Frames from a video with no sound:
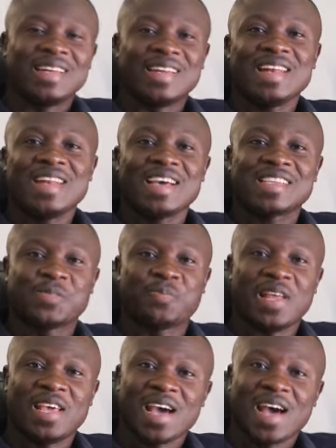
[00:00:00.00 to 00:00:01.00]
The next
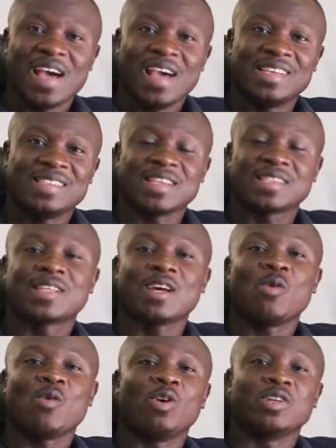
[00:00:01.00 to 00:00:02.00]
player is a
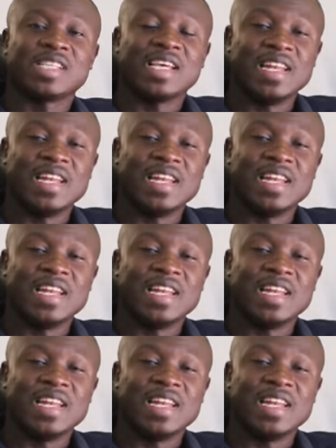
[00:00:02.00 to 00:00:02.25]
stalwart